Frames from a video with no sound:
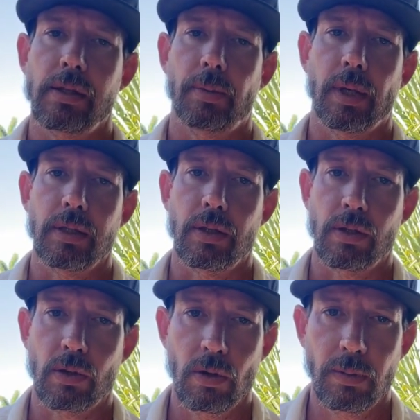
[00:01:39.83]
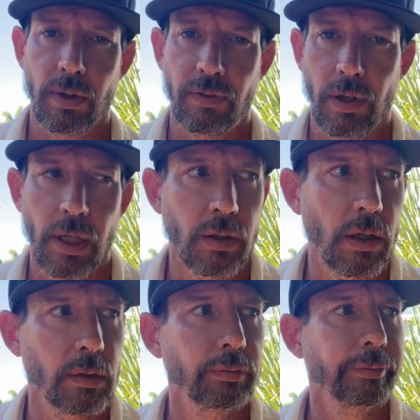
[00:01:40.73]
up against the Storm on the Friday
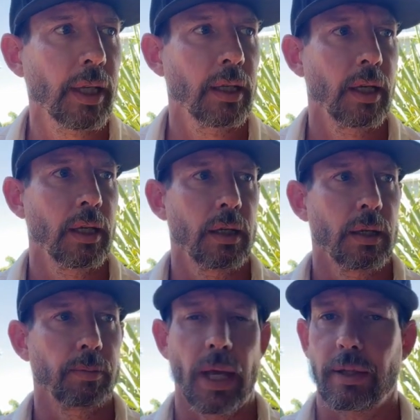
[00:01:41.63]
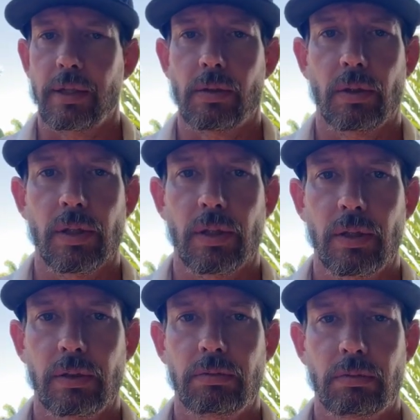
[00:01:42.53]
night. Panthers looking
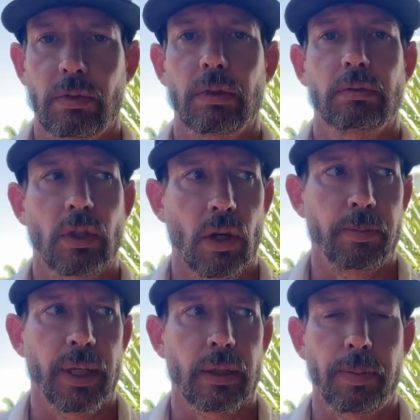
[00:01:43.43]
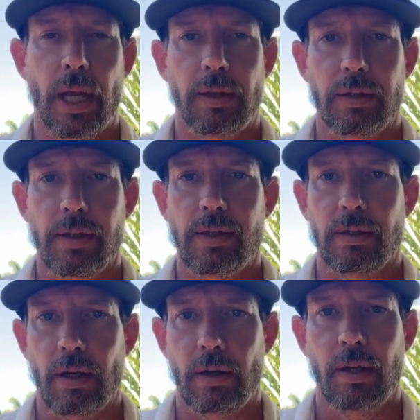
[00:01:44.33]
good. Got to pick the Panthers,
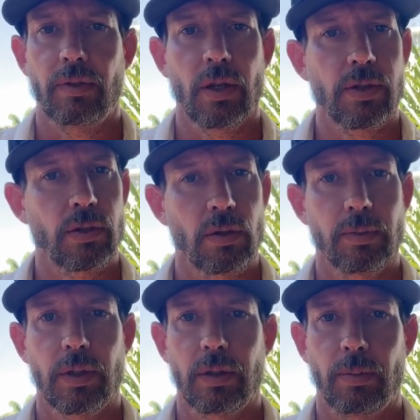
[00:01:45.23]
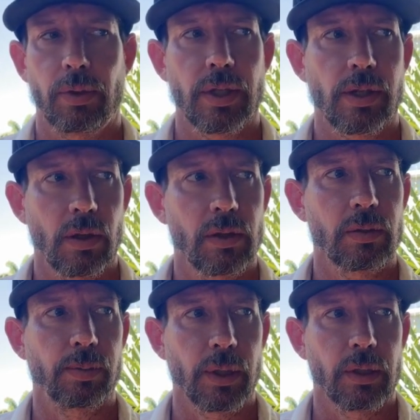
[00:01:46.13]
you know, even though Storm are pretty
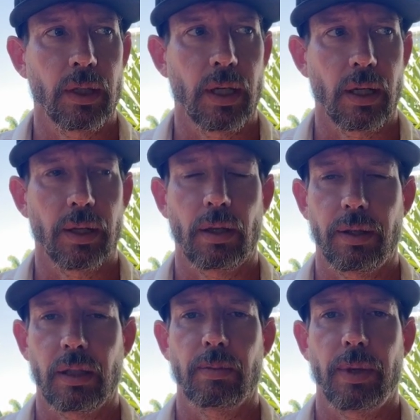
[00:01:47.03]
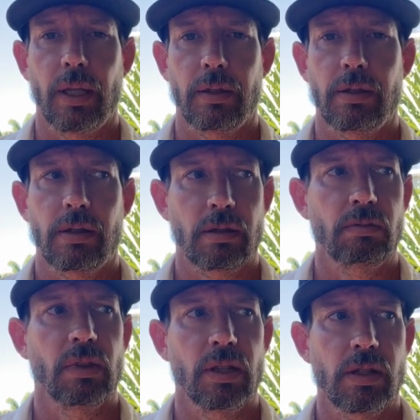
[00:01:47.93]
solid, but yeah, I think the Panthers
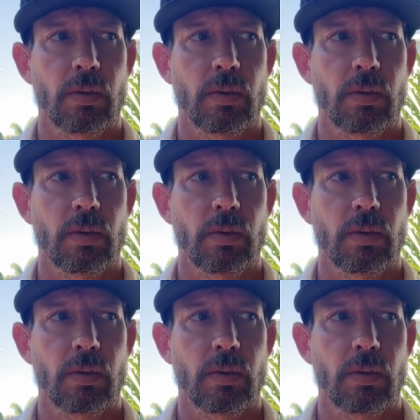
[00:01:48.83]
in this